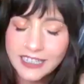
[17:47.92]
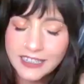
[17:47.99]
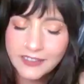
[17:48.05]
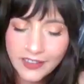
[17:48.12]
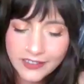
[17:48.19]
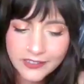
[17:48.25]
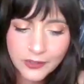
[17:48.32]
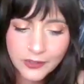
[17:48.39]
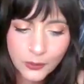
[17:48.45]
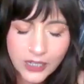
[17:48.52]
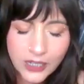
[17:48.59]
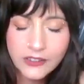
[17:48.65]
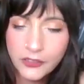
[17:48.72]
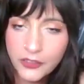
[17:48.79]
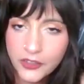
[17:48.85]
like, that's the
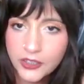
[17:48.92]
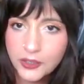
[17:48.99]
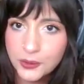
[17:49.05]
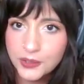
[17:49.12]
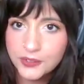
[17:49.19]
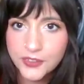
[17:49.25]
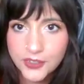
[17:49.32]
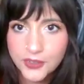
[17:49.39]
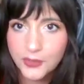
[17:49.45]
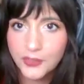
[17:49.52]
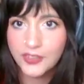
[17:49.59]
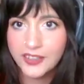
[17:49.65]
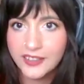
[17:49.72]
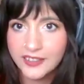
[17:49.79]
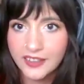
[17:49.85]
way that the
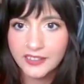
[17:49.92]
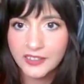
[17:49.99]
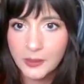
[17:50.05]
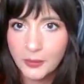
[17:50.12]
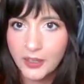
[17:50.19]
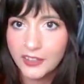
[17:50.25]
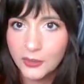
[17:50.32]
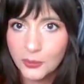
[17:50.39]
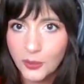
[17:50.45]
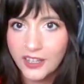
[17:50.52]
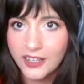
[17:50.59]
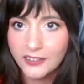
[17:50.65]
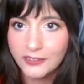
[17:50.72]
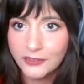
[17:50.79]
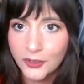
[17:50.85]
universe thinks is the best
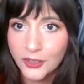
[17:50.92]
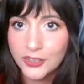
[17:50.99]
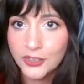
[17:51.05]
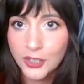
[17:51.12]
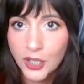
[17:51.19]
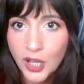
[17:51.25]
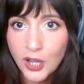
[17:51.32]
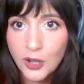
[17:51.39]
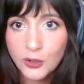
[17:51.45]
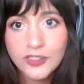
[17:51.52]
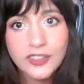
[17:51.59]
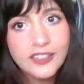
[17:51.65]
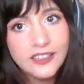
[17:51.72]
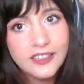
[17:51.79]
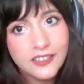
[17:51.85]
way for it to go,
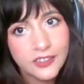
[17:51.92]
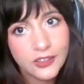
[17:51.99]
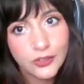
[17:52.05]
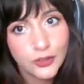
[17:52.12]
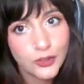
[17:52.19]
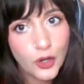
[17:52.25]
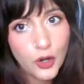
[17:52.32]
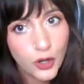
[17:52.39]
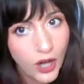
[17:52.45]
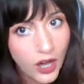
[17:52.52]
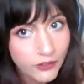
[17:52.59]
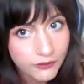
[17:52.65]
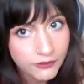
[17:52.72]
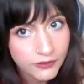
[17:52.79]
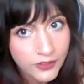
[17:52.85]
because he needs to start
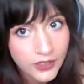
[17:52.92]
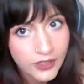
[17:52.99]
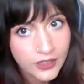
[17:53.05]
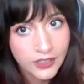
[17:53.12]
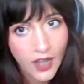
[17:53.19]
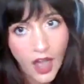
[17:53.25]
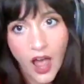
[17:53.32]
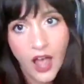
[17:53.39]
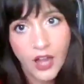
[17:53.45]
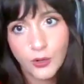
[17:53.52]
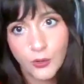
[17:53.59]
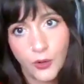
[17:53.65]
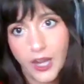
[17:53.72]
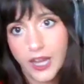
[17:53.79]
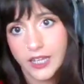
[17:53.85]
off not
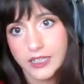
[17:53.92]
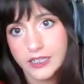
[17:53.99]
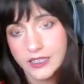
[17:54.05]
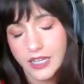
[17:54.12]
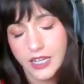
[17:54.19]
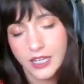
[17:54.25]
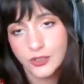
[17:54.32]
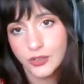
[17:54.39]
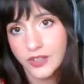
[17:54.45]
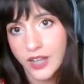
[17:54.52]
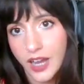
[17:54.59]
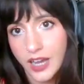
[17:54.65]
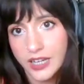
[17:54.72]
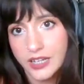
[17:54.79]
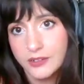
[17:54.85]
grand and just
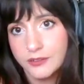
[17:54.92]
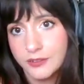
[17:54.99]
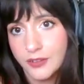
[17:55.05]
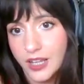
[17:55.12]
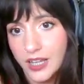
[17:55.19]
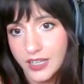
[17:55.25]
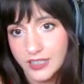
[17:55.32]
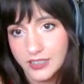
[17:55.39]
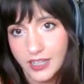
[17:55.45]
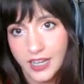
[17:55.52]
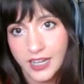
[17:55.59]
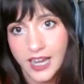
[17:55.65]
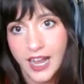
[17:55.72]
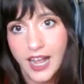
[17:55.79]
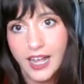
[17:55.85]
kind of
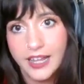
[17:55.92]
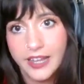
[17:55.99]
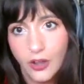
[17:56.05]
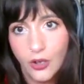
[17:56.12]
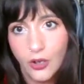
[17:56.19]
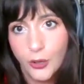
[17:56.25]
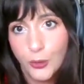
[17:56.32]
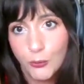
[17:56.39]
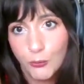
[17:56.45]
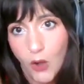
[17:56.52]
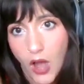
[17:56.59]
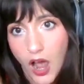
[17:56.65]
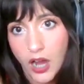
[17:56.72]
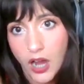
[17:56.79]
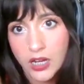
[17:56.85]
a guy on a
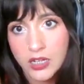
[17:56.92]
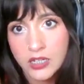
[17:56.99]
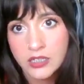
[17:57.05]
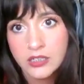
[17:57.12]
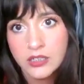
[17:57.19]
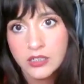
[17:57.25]
rock.